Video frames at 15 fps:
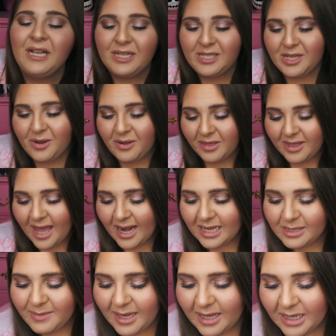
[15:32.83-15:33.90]
So that
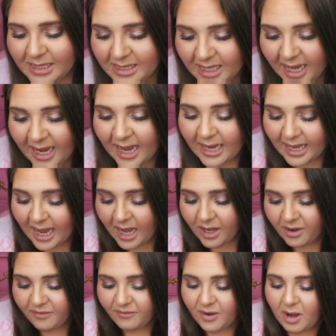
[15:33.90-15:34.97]
is my little sleigh,
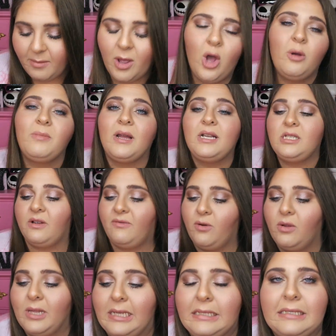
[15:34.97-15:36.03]
again from HomeGoods
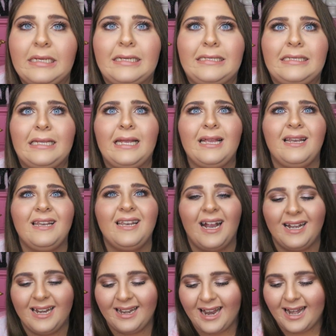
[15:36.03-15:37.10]
for only
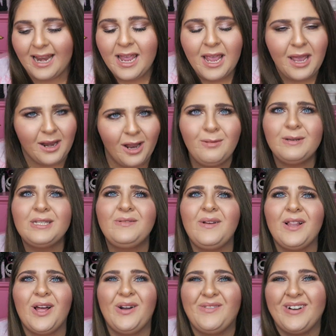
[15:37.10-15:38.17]
$16.99. It almost
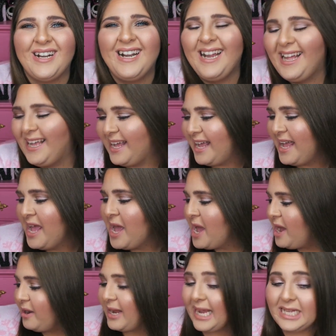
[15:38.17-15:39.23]
fell over.
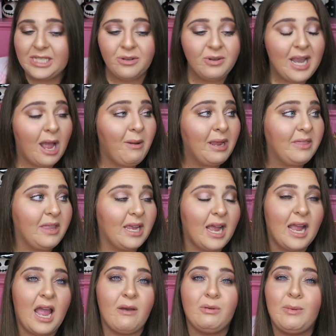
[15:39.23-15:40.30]
Okay, so now I think
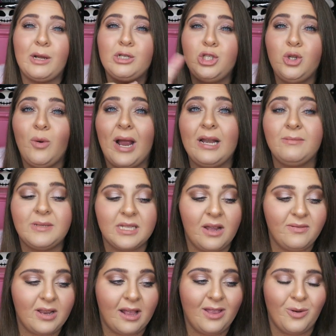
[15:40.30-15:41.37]
I have about 2 items
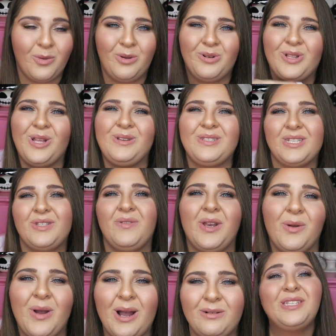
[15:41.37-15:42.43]
left, and then we will close this
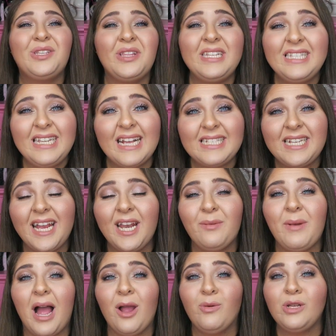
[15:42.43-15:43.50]
video out. So this next
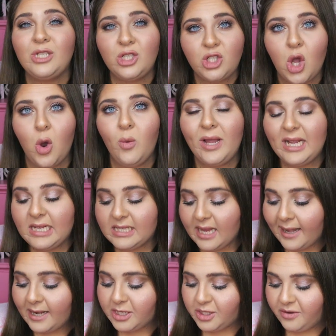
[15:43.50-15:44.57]
item, I was so
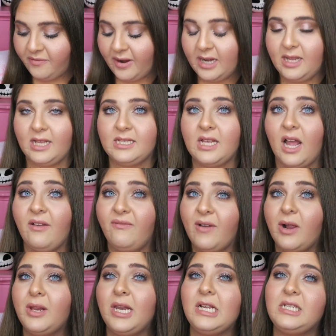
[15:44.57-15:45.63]
excited to find this. I
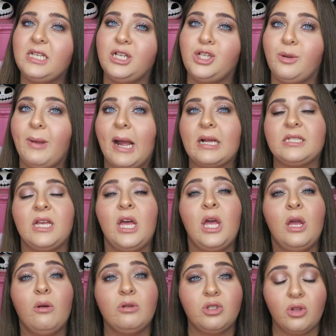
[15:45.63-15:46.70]
found it at TJ Maxx.
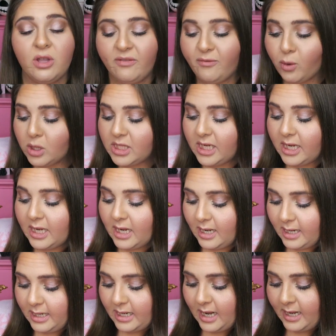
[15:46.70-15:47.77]
It was only
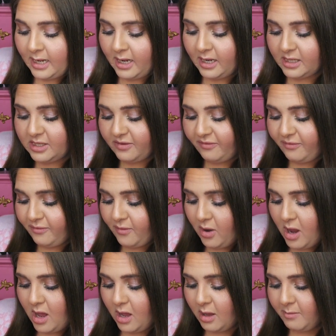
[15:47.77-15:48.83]
$14.99, and it's
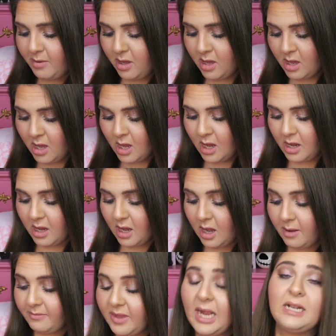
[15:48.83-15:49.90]
from
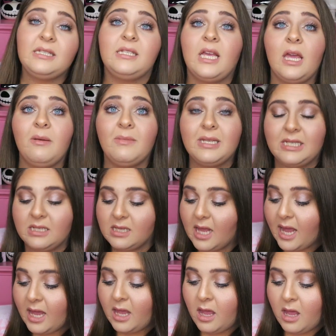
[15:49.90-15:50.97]
that same
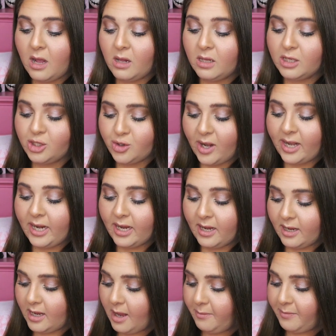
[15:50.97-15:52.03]
Sleigh Hill
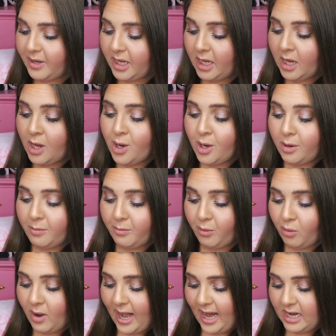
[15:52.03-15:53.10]
Trading Company
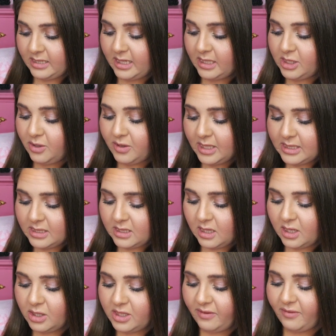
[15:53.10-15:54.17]
brand. And so this is a
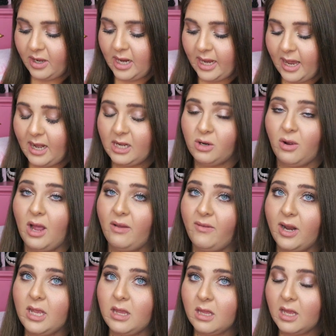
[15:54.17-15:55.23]
little different. Again, I don't
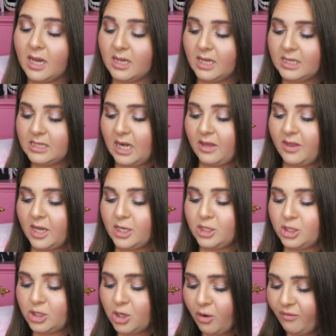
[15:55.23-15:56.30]
have anything like this. I think
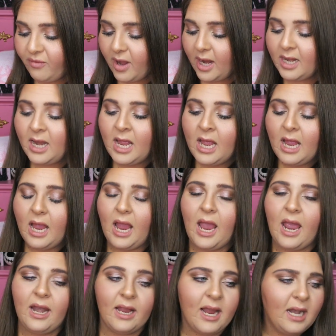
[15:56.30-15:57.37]
it's so fun,
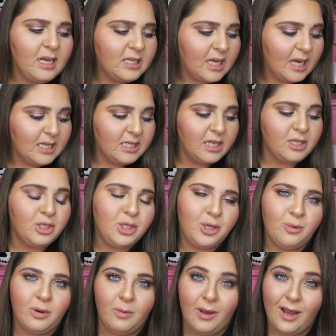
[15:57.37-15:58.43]
and it kind of ties
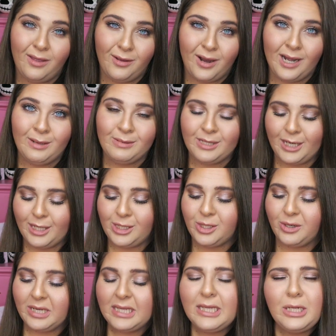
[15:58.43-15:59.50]
into one of my other items that I
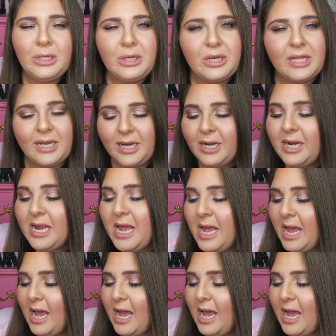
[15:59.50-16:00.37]
showed a little earlier.